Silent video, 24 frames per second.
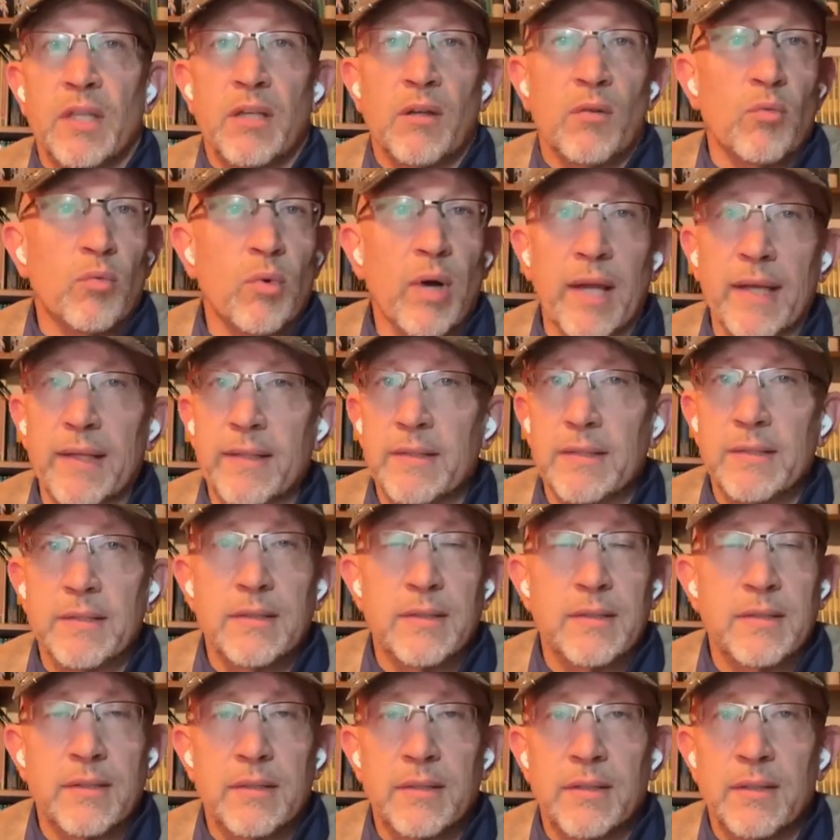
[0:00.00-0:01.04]
Write.
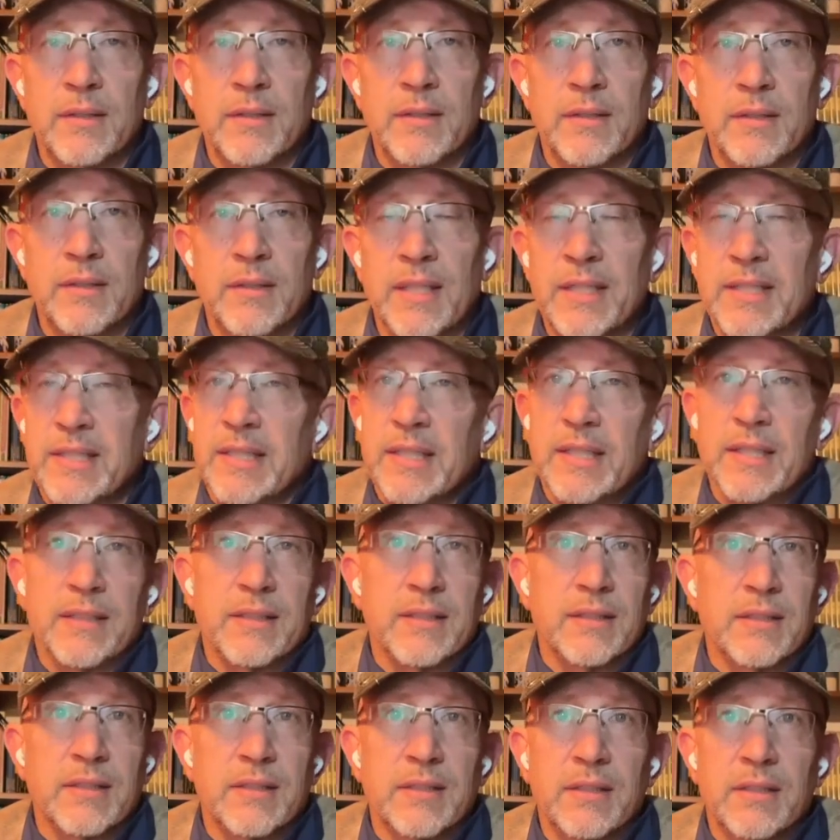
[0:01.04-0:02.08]
That's it.
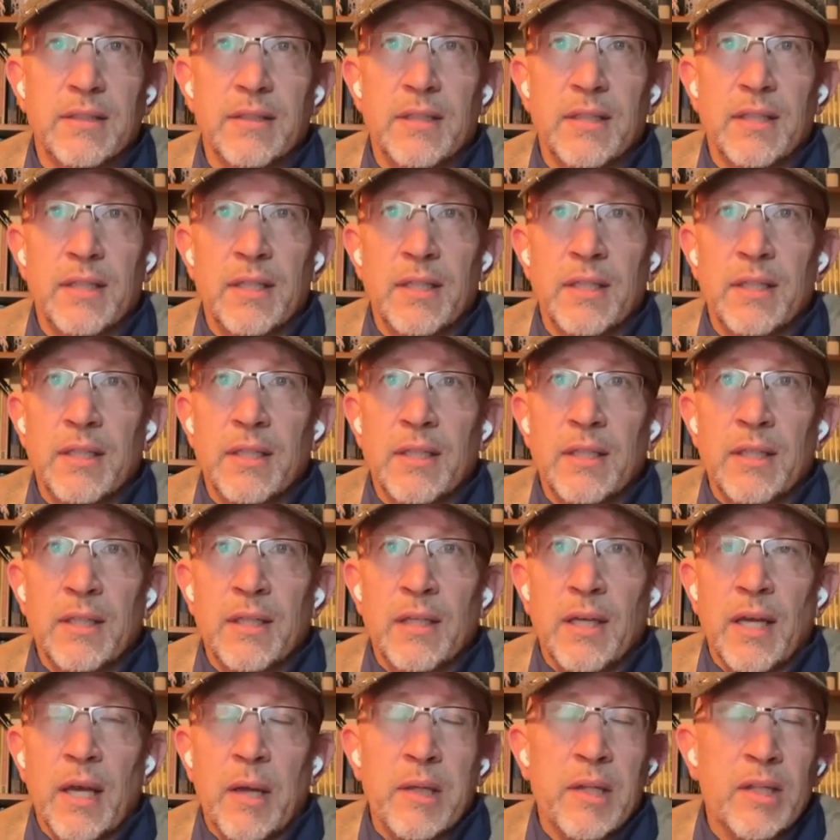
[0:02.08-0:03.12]

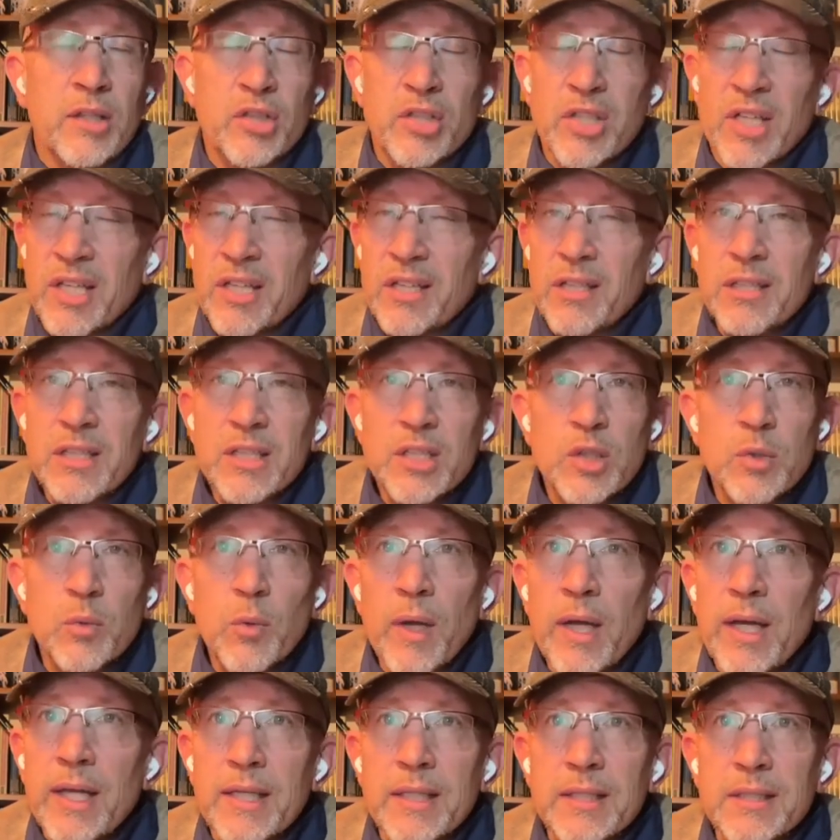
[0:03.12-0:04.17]
And there's endless
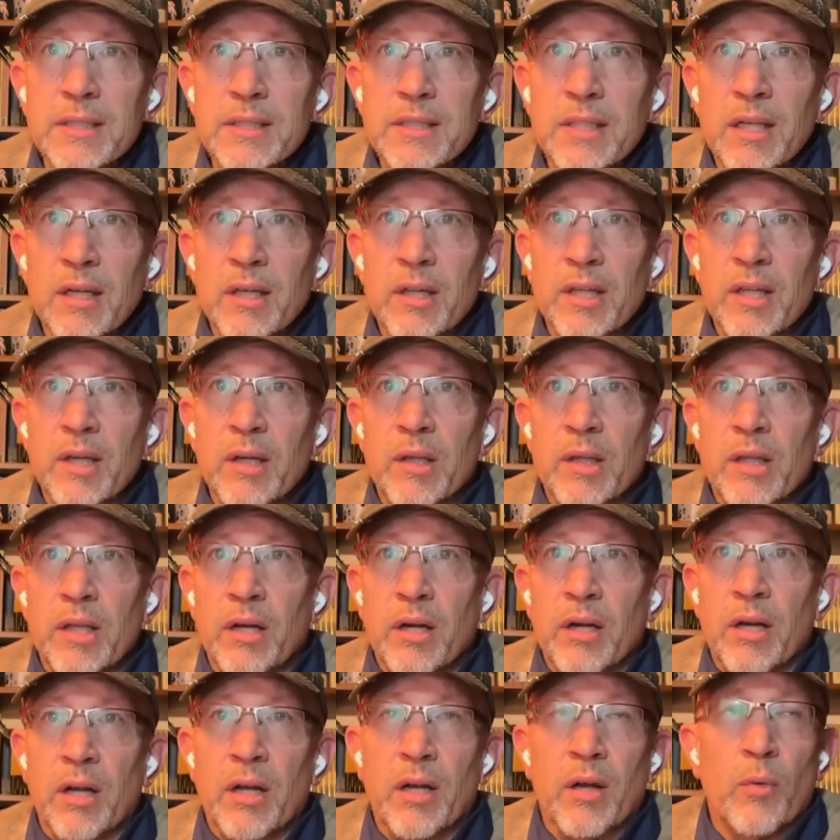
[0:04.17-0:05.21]
ways
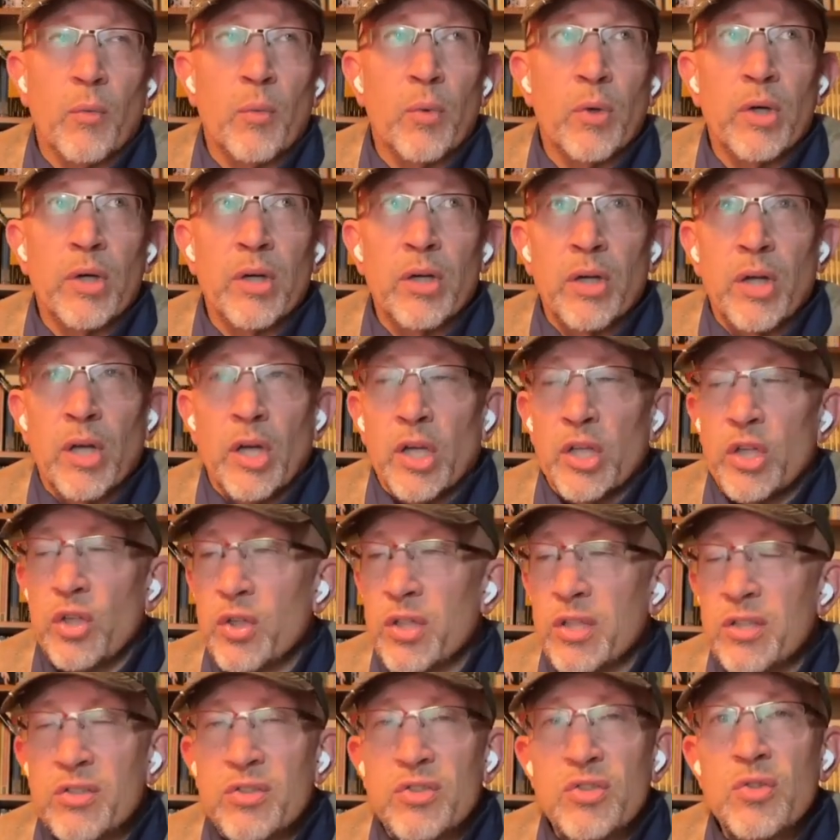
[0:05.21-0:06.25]
where you
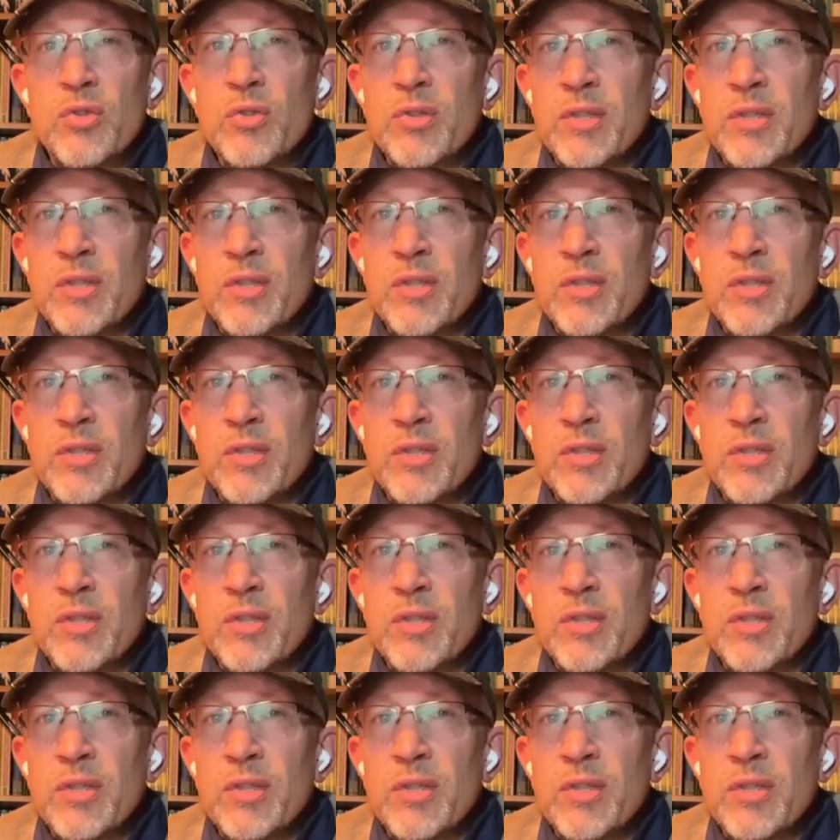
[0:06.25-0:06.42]
can do